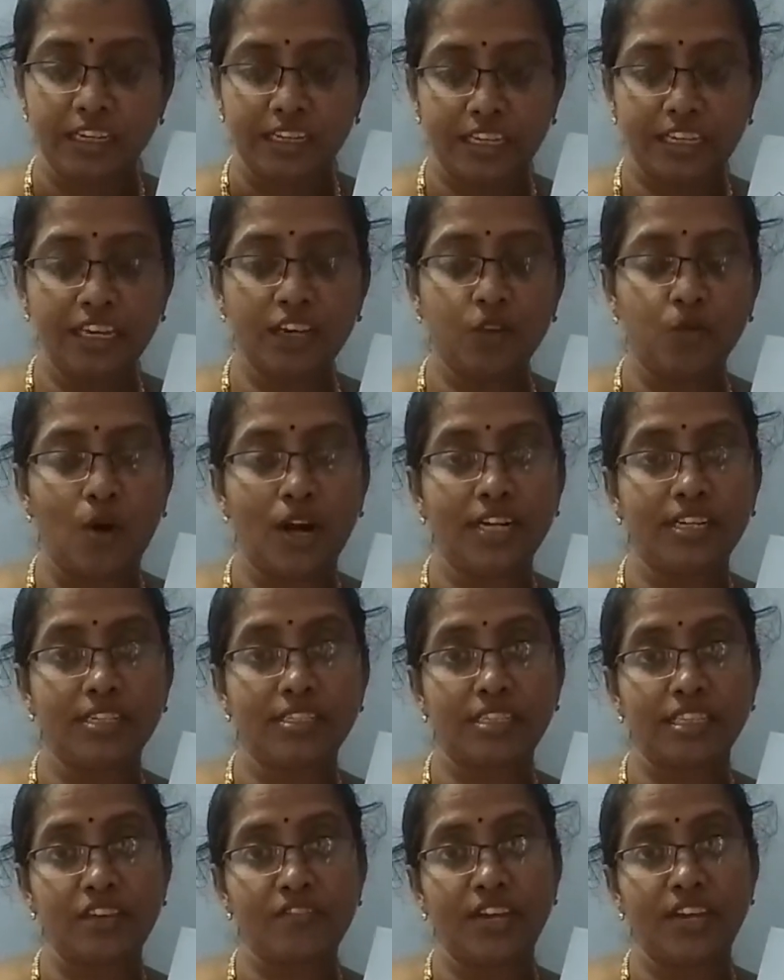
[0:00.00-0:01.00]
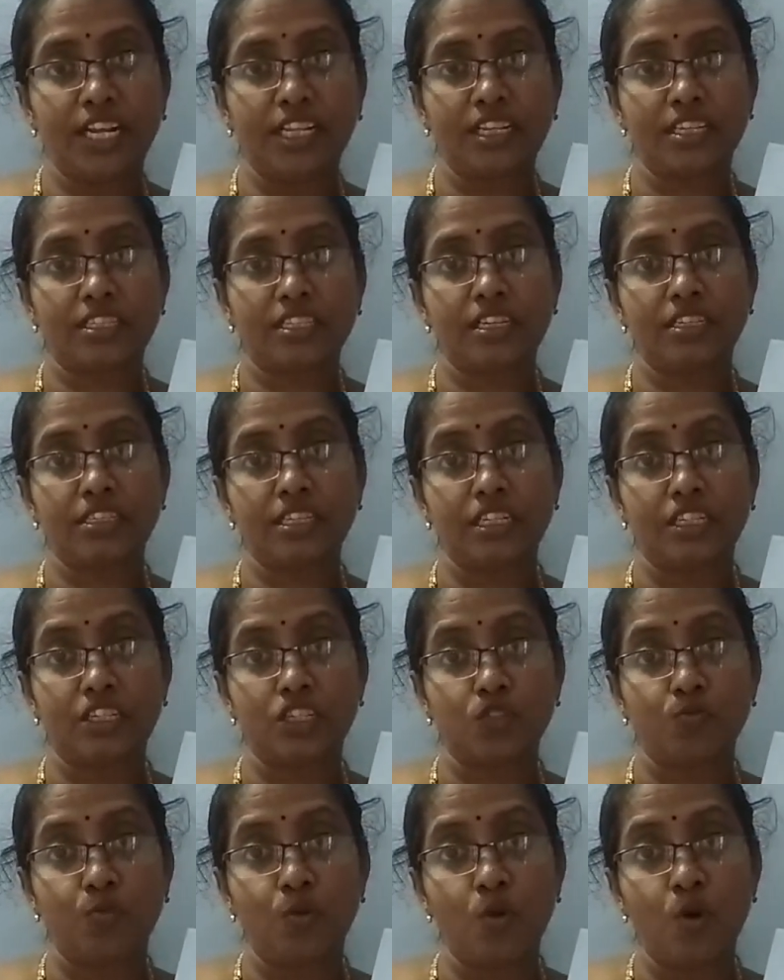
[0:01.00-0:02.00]
Here what is given in the sense, it
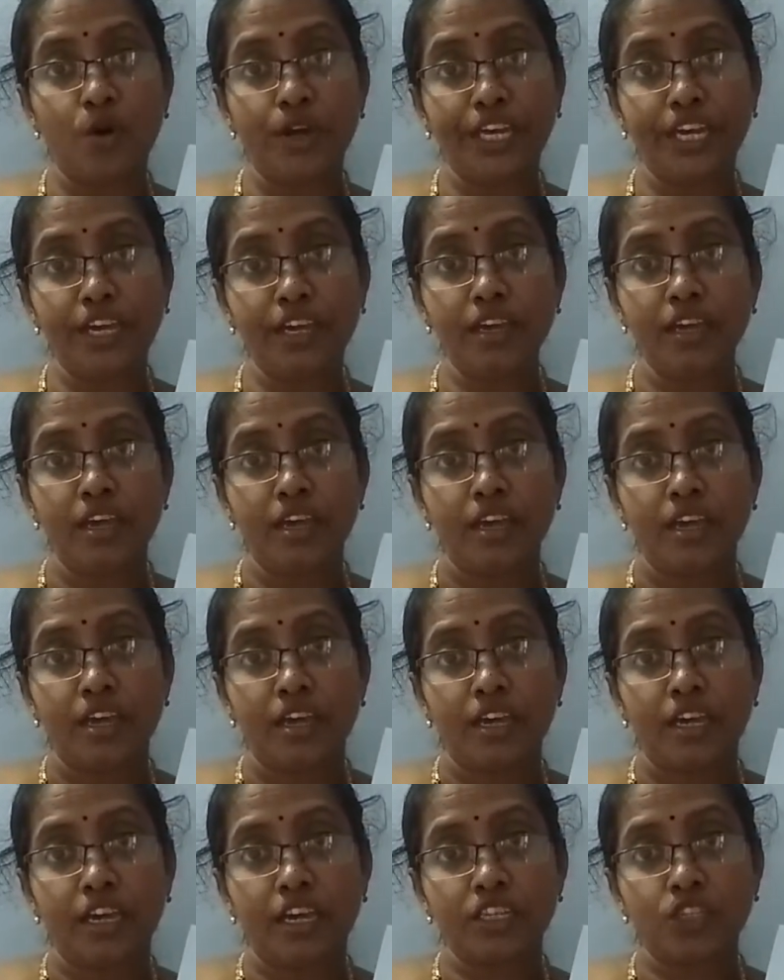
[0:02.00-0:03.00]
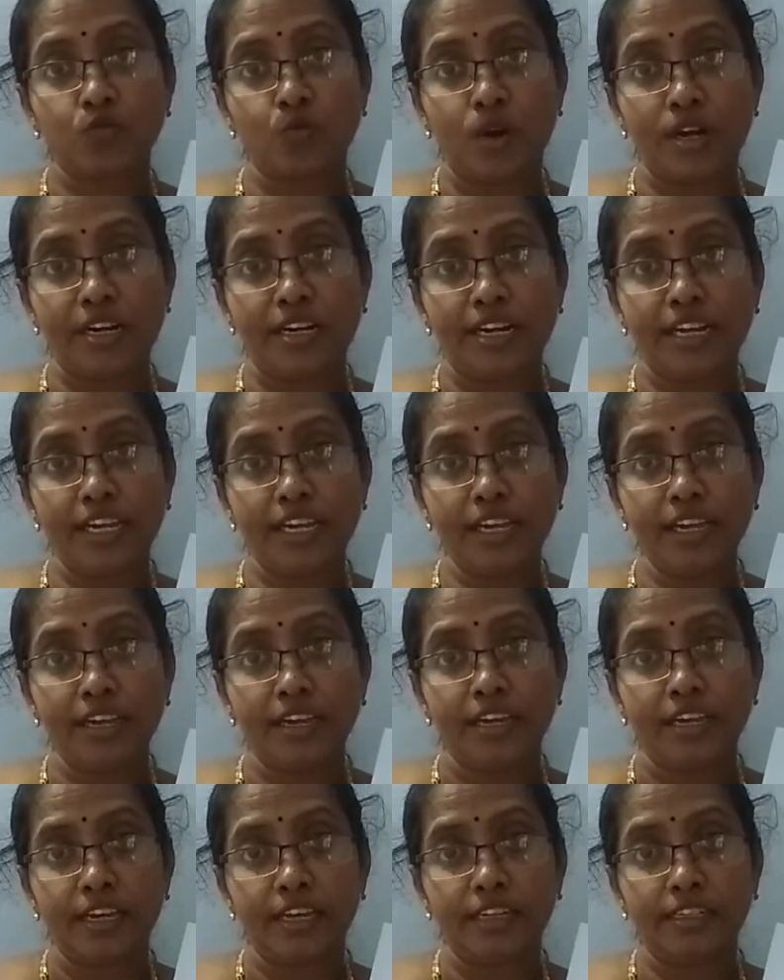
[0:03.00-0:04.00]
is blowing, yes, only
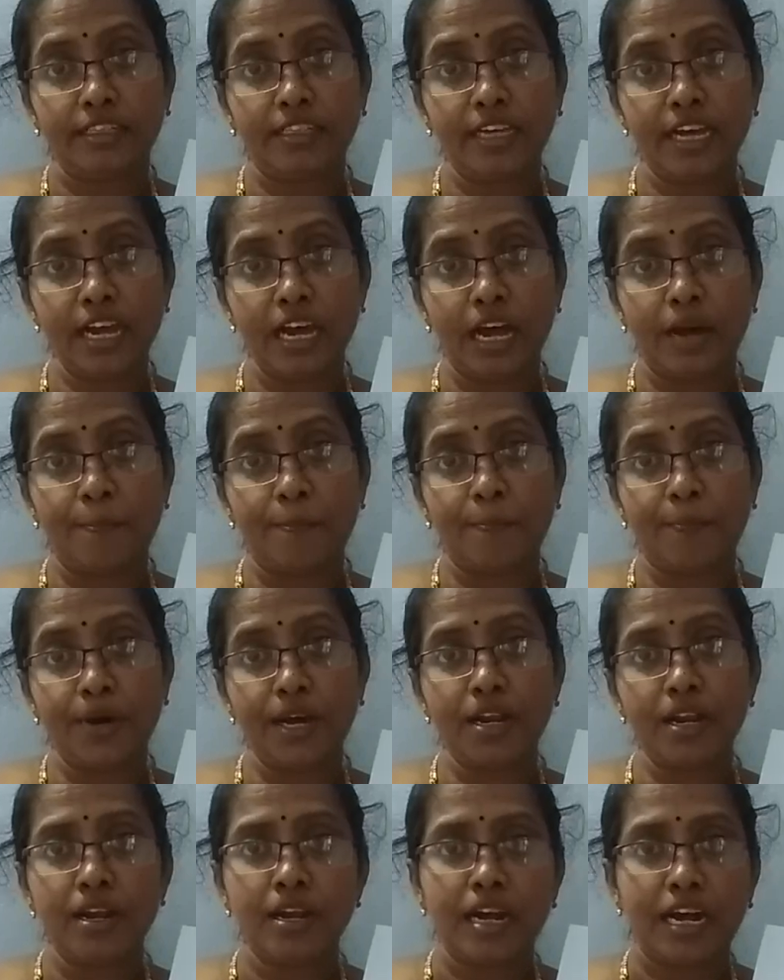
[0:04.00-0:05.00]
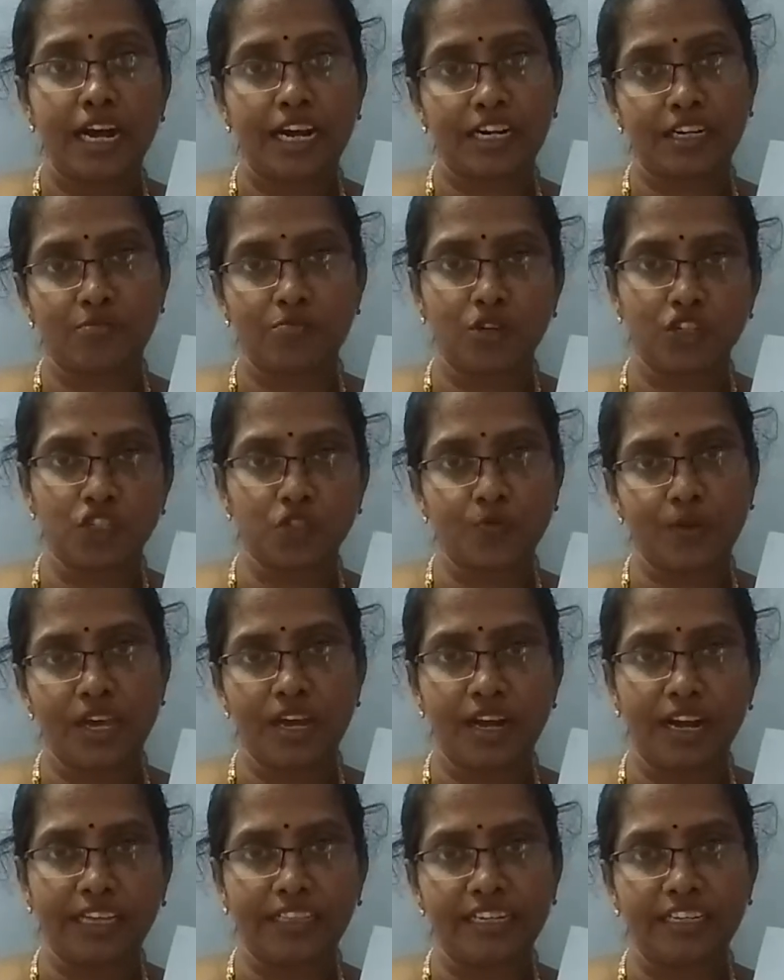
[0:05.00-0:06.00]
in the upper
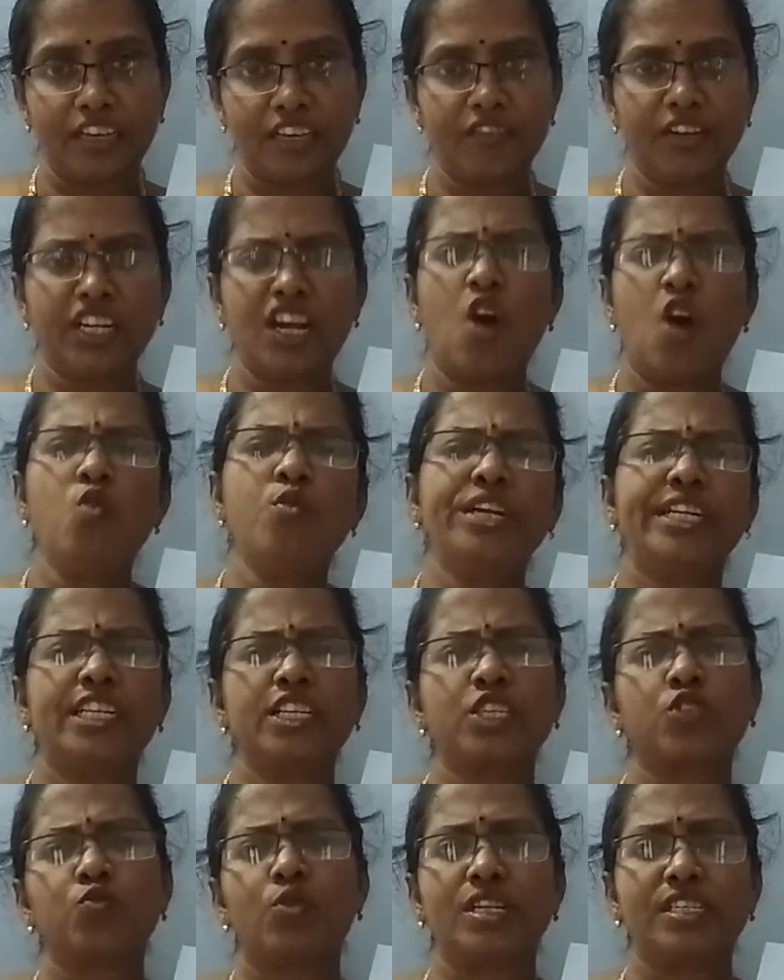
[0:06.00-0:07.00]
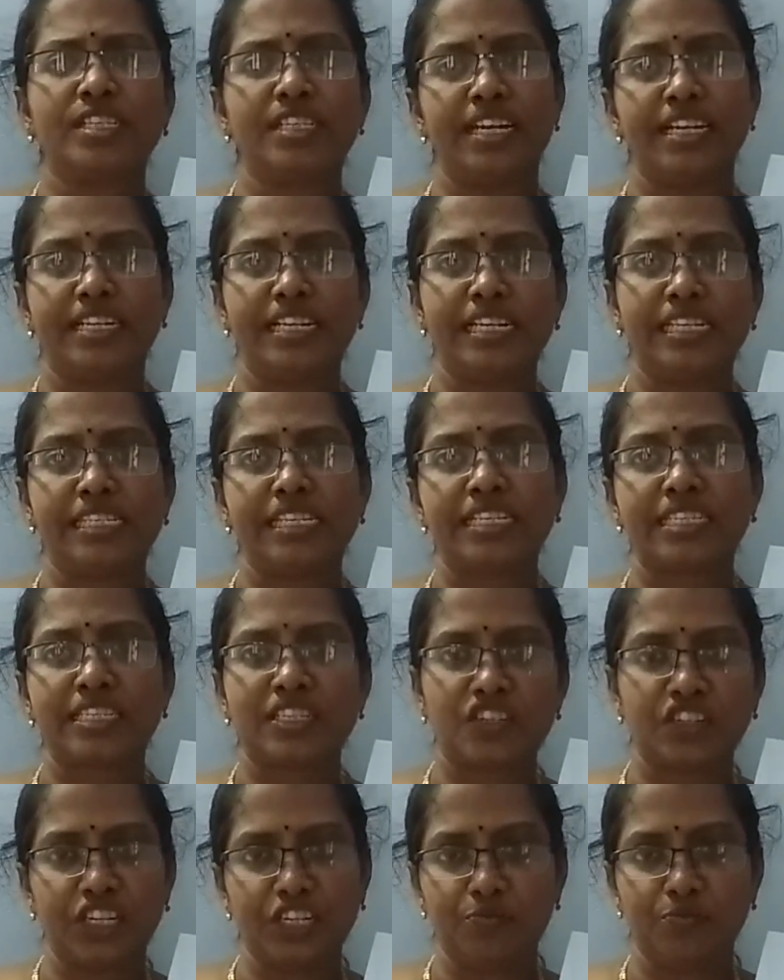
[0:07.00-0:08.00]
atmosphere, like that given. How it is originating, jet
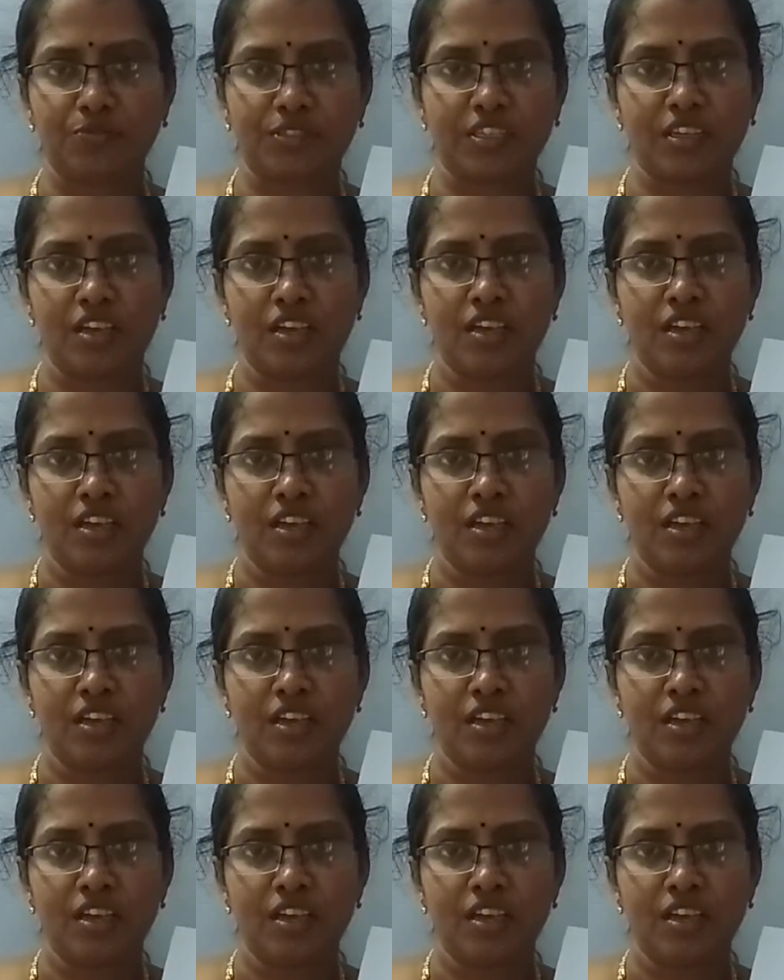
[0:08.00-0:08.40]
streams.